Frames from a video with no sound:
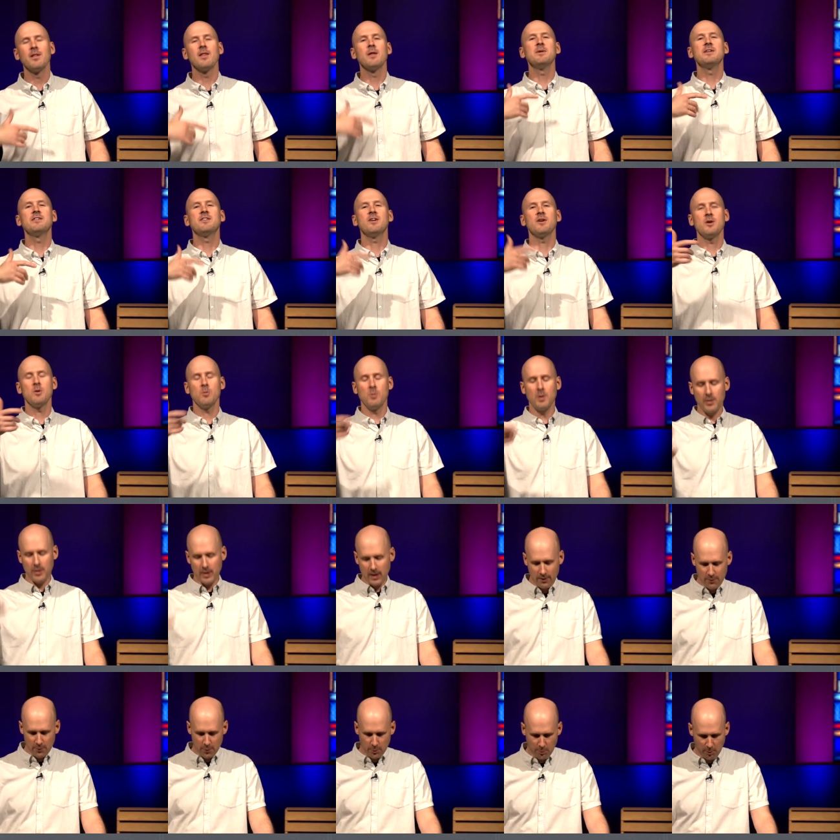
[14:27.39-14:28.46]
Let me tell you what
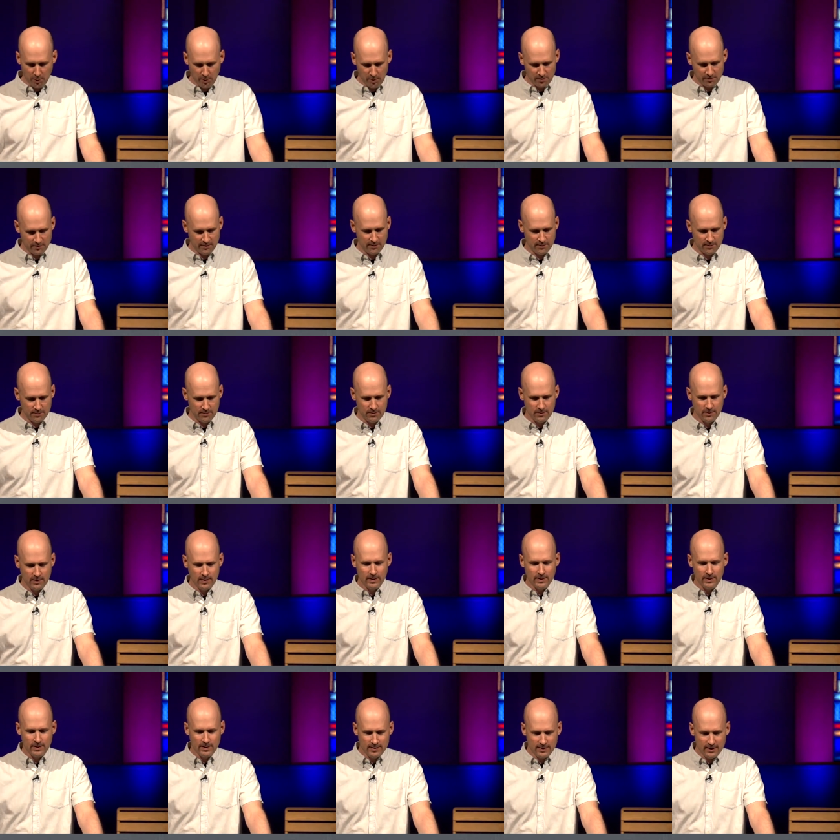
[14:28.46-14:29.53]
the other person
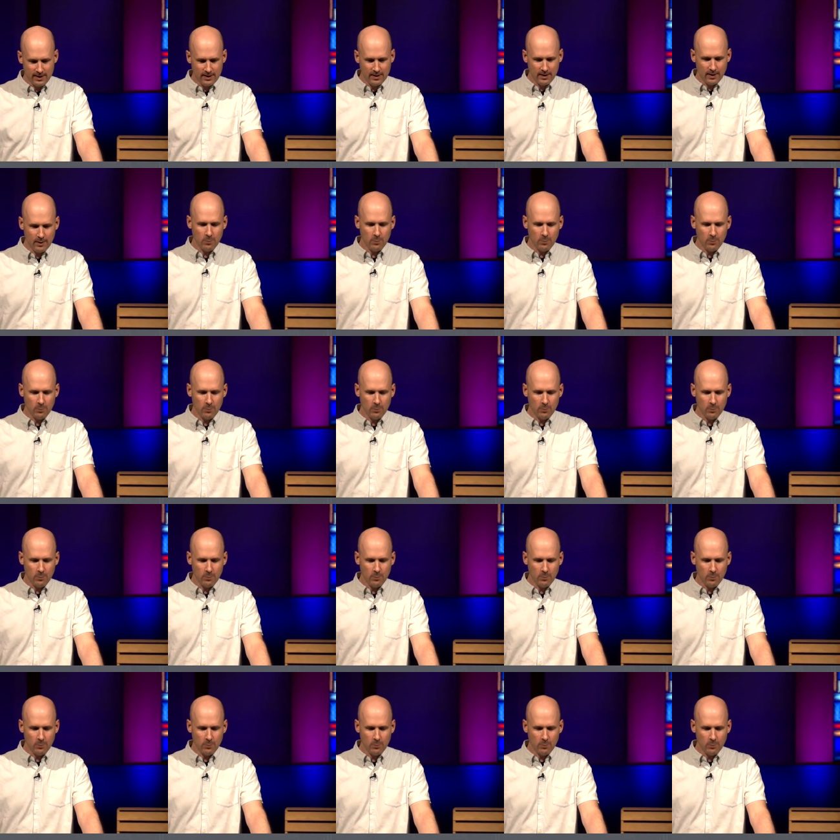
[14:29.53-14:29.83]
did.